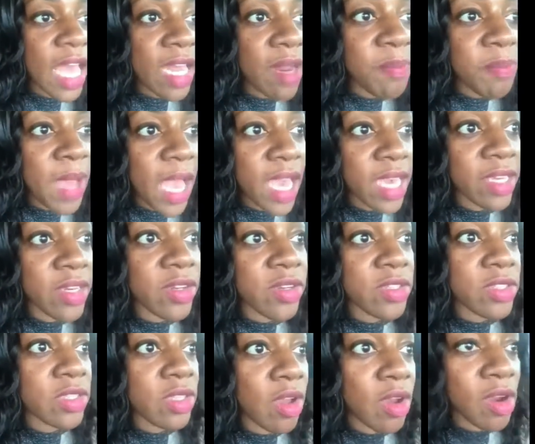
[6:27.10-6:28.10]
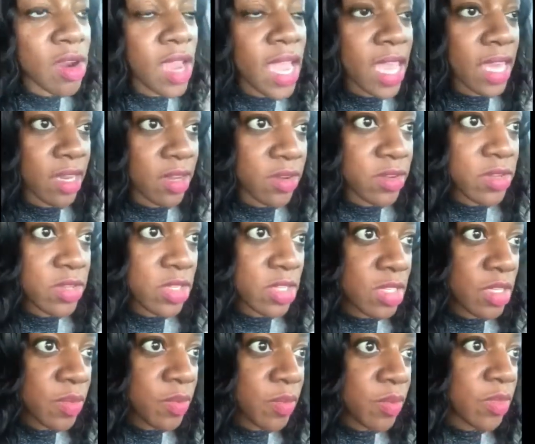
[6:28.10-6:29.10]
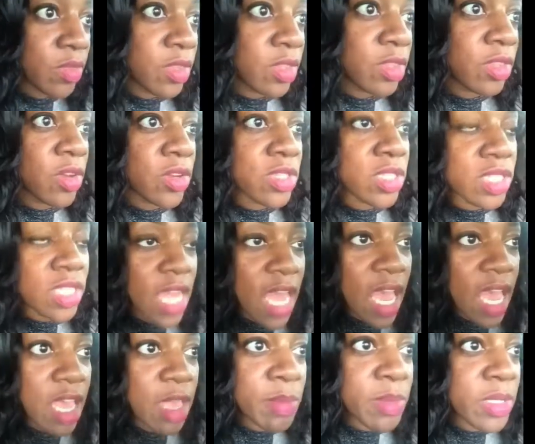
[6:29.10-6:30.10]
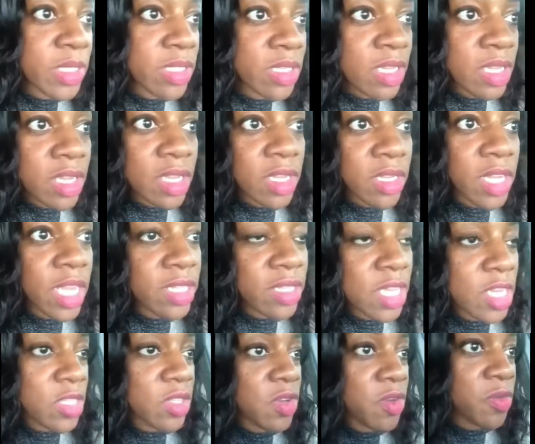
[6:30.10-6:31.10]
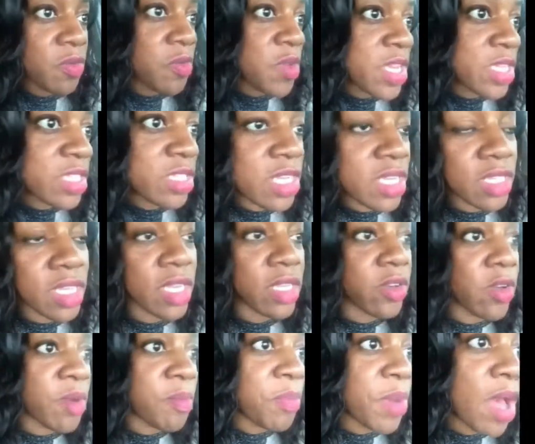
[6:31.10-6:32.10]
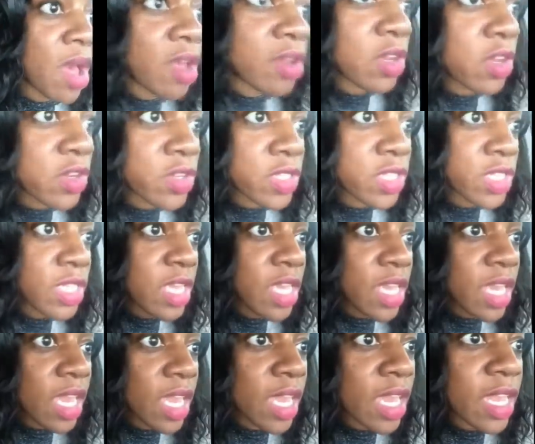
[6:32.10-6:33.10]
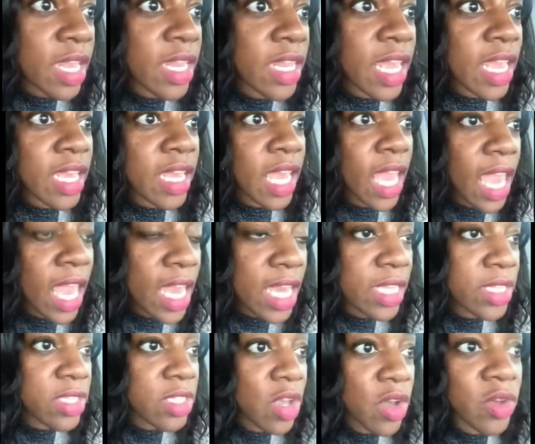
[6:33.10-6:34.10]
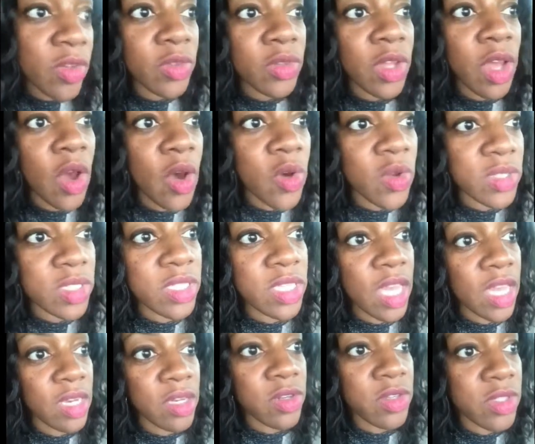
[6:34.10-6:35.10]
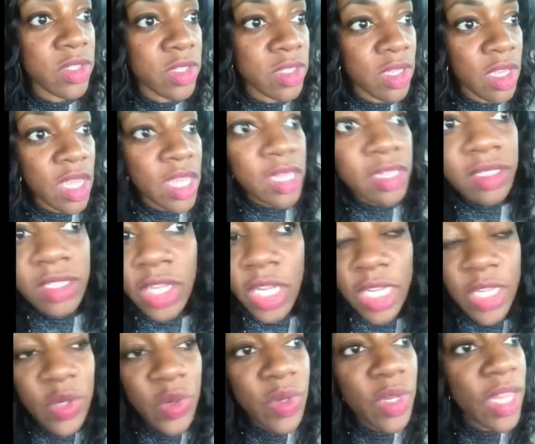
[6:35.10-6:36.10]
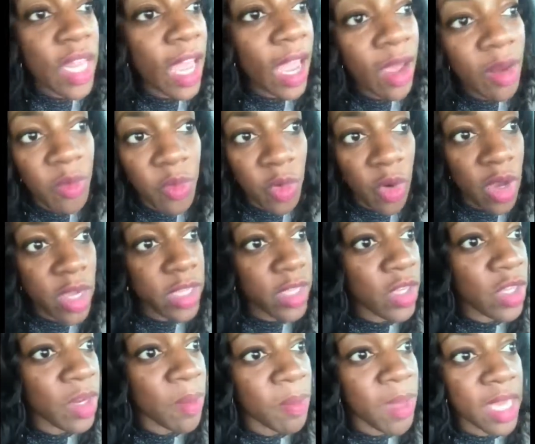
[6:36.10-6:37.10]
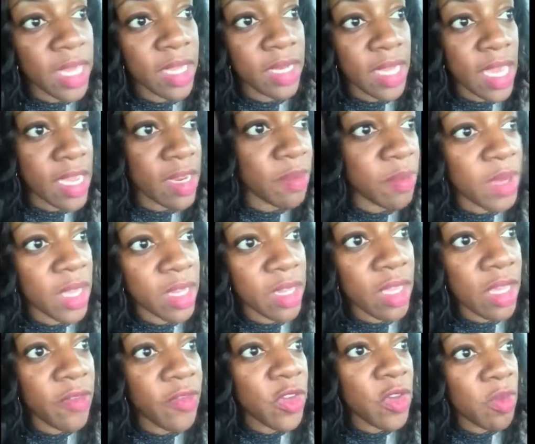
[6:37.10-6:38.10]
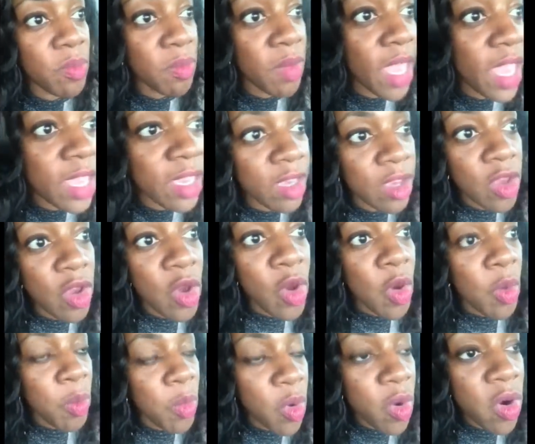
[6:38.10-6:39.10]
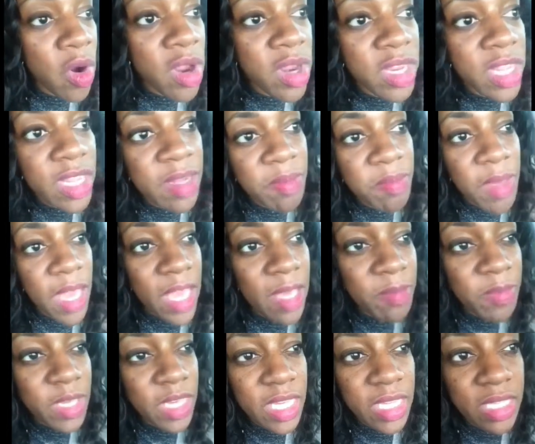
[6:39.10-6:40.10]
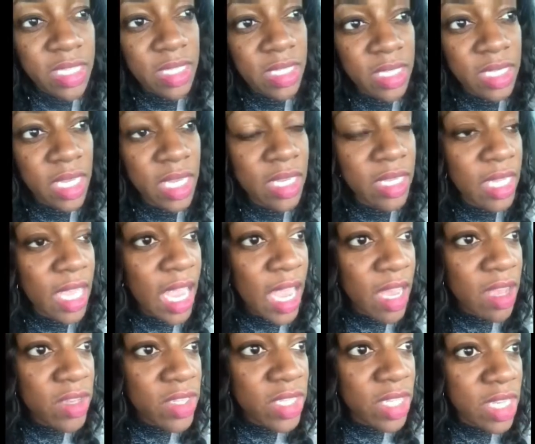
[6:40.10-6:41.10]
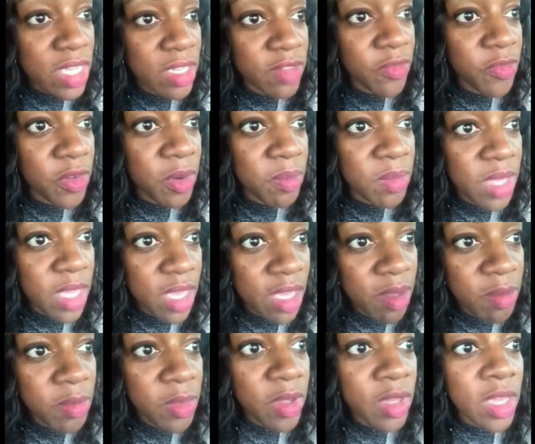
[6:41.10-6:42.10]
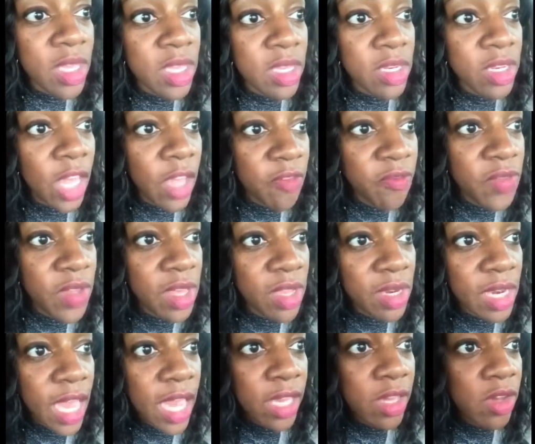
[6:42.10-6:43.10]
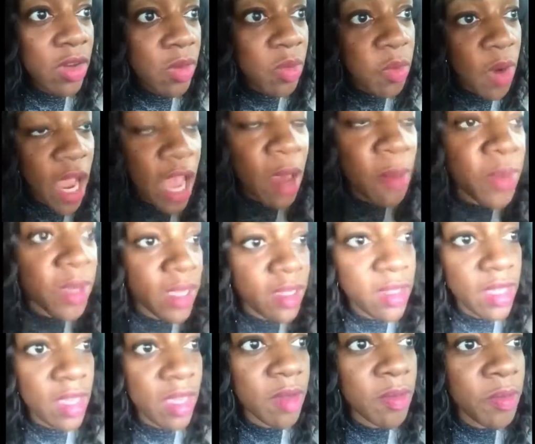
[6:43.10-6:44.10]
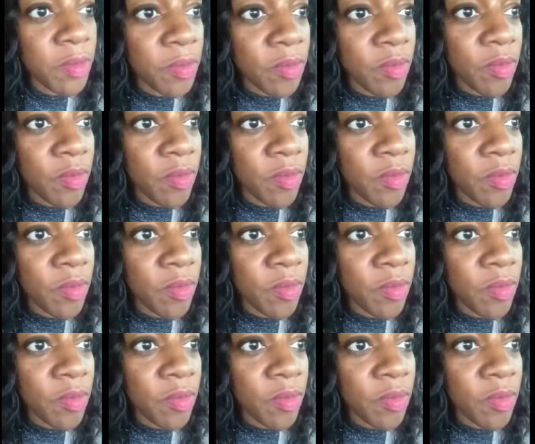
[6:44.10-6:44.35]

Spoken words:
of buyers are haters. They're snobs. They think they're rich. They think they're ballers, and they hate on wholesalers. They do not want you to make a lot of money. If you make more than maybe $10,000 from them, they feel like you're robbing them.